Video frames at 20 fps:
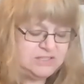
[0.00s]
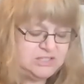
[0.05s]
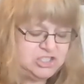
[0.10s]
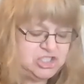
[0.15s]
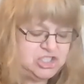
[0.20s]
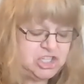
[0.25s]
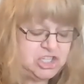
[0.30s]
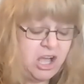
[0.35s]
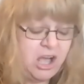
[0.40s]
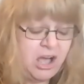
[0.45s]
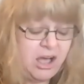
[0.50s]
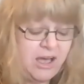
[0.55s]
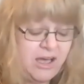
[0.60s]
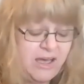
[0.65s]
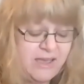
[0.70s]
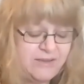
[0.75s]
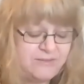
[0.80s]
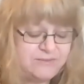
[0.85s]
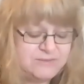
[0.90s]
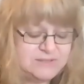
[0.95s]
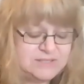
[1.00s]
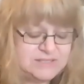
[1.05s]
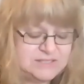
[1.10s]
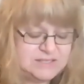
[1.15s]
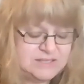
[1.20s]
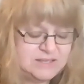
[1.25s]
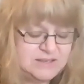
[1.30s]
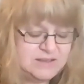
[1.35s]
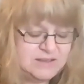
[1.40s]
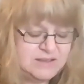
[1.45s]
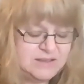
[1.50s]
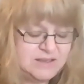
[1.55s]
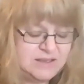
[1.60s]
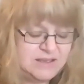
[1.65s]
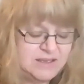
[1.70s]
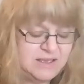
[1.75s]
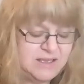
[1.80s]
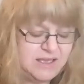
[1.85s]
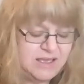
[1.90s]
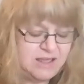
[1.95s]
chives,
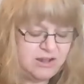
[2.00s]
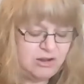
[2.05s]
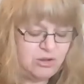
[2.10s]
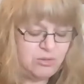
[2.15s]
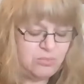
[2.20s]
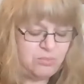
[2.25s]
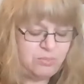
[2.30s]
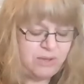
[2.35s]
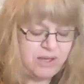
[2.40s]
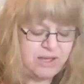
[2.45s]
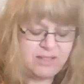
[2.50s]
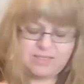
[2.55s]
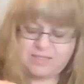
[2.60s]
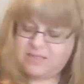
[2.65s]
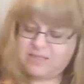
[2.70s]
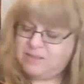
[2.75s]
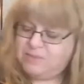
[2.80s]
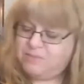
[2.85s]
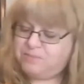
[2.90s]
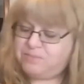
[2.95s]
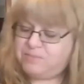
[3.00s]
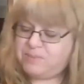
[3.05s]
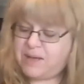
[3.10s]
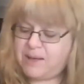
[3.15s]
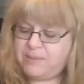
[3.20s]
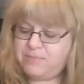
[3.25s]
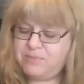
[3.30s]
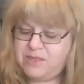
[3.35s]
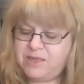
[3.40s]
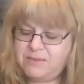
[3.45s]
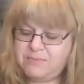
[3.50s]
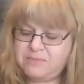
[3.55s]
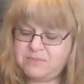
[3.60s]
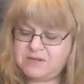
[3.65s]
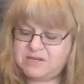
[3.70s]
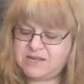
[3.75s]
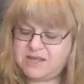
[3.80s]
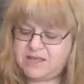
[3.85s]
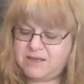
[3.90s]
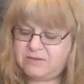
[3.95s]
and I'll pop them
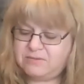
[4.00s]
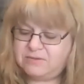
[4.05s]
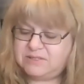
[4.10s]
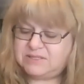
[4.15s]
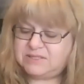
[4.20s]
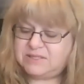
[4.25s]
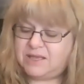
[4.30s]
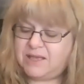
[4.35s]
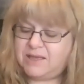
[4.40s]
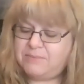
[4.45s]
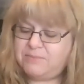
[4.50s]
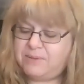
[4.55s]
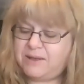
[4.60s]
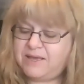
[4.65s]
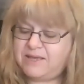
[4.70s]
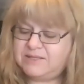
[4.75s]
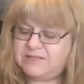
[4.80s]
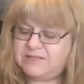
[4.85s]
down side by